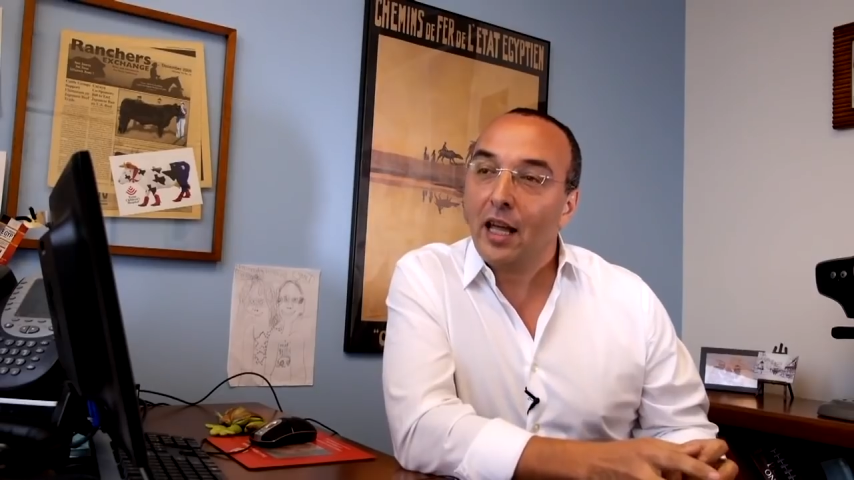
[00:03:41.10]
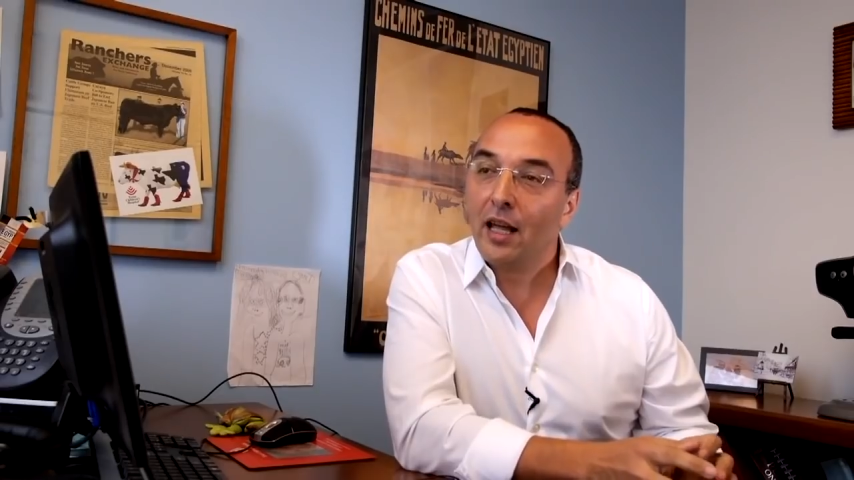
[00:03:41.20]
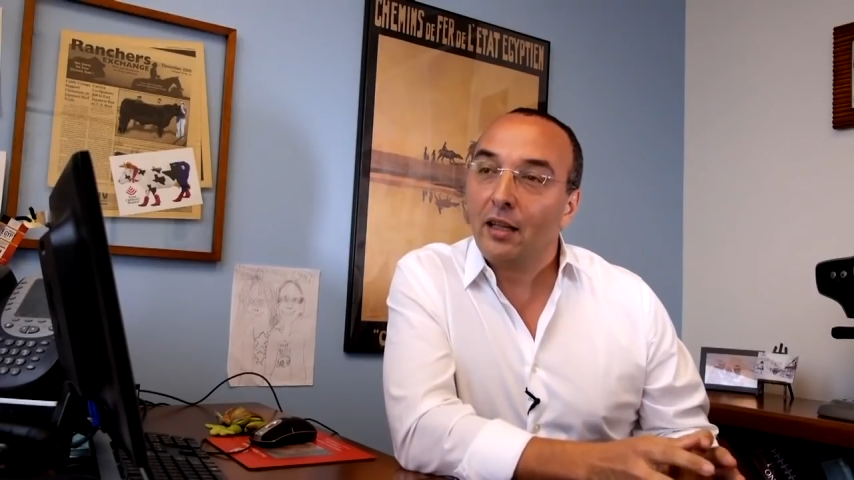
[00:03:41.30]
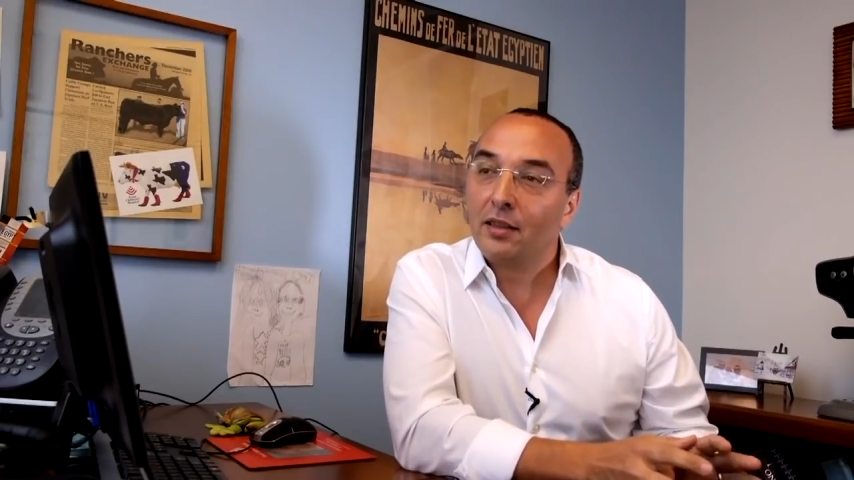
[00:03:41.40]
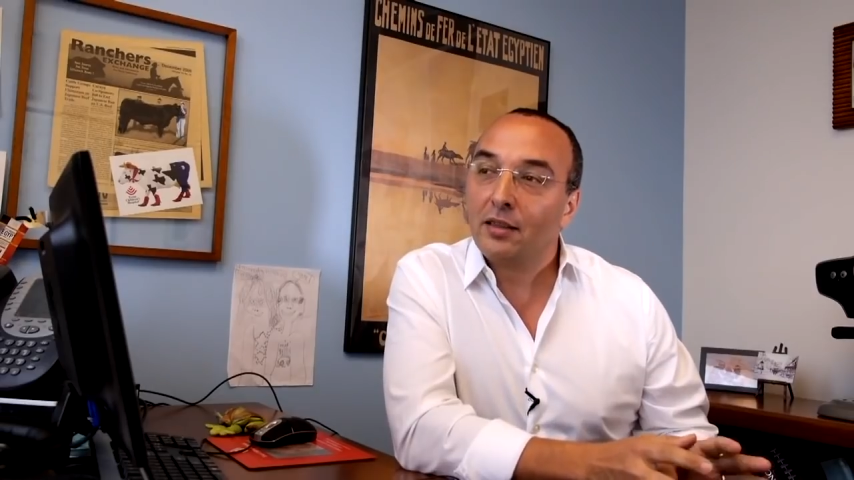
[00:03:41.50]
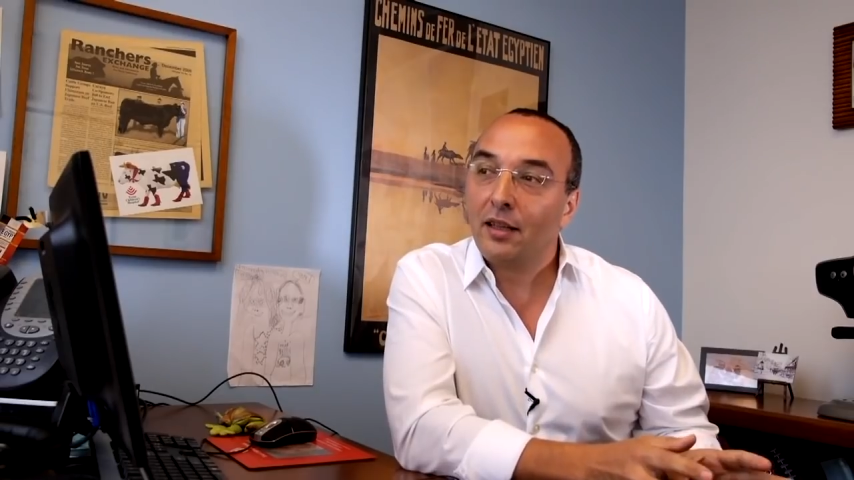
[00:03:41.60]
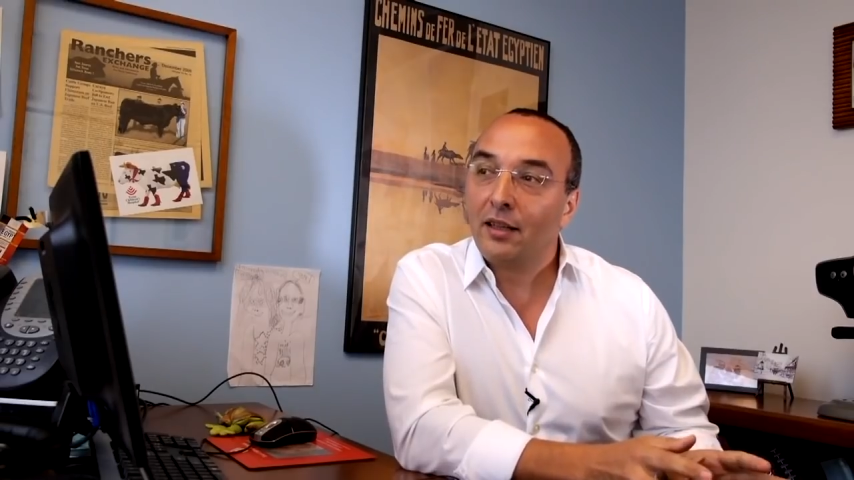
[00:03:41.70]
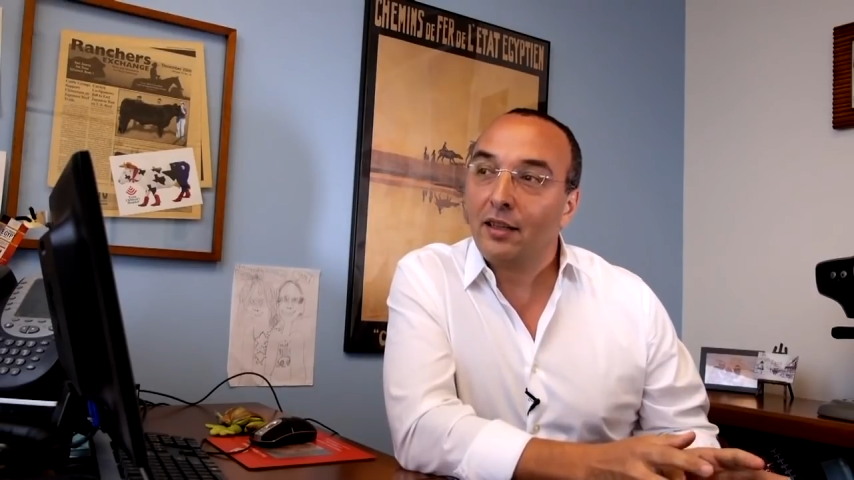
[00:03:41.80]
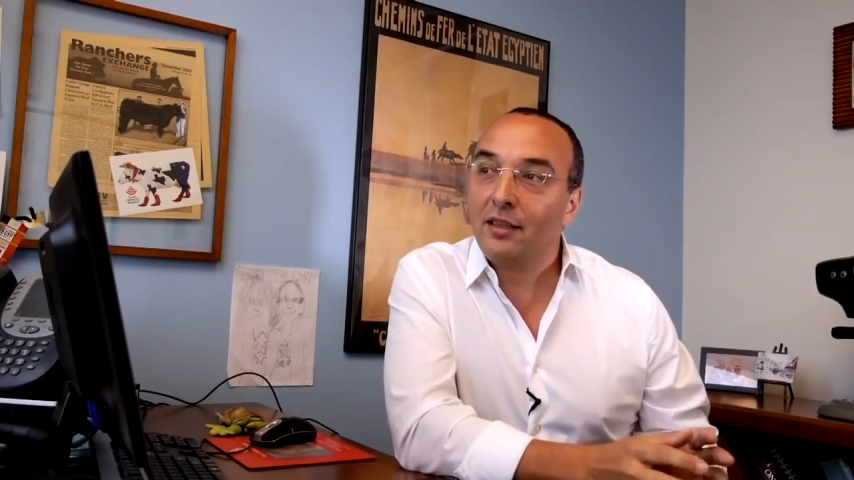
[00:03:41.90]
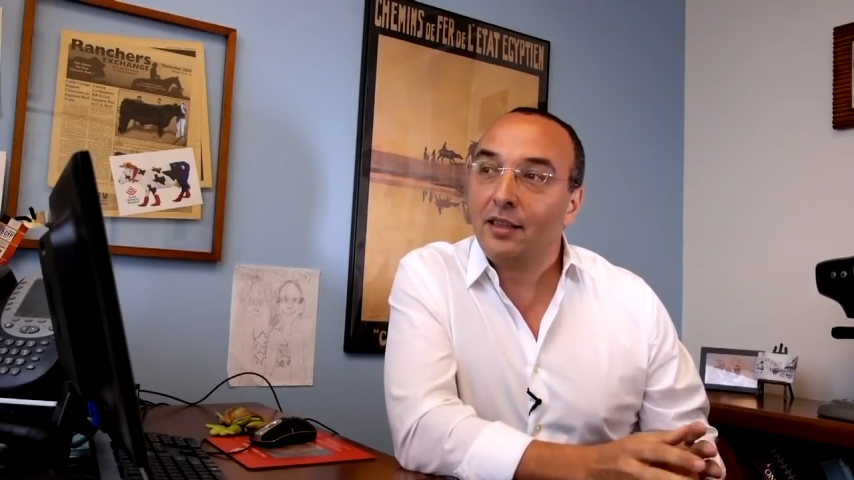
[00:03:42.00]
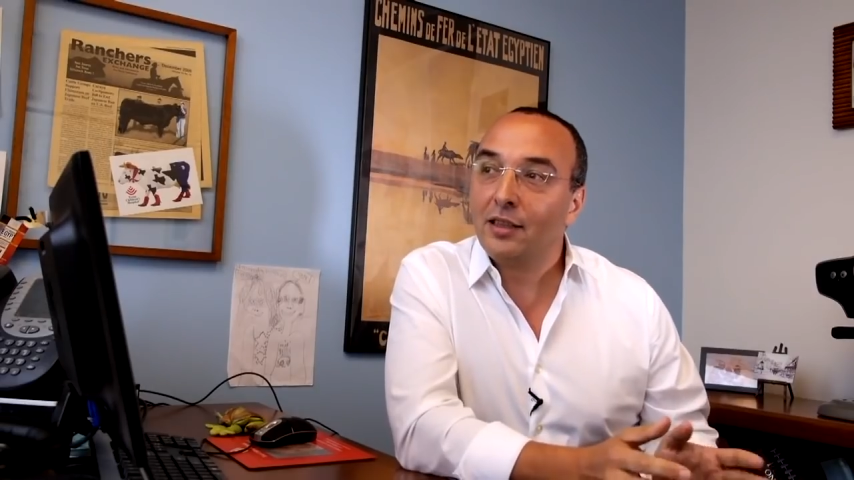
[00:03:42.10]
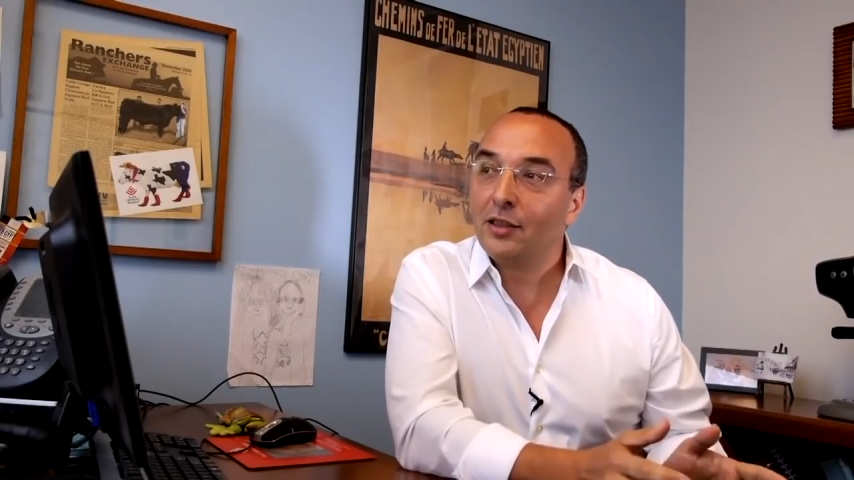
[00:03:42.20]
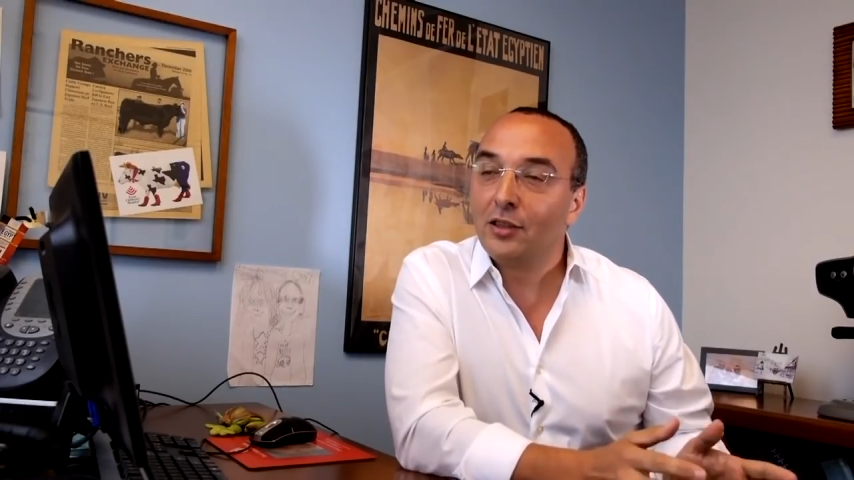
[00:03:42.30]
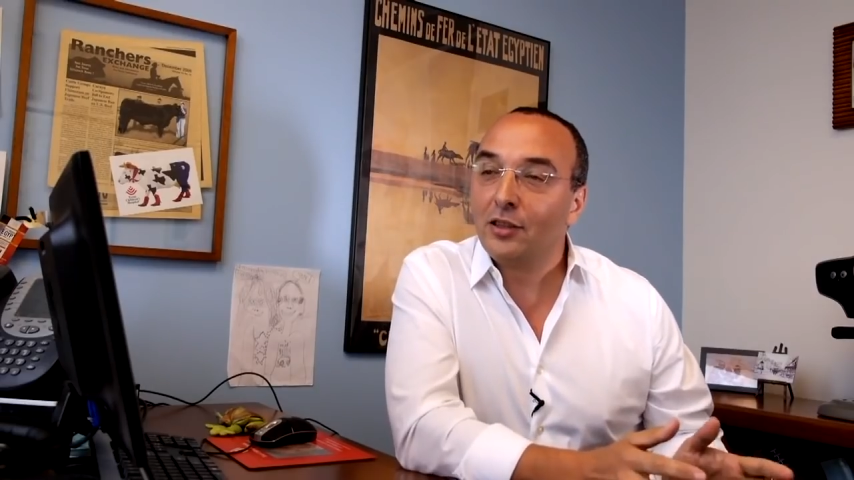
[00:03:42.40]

and decided that this, is,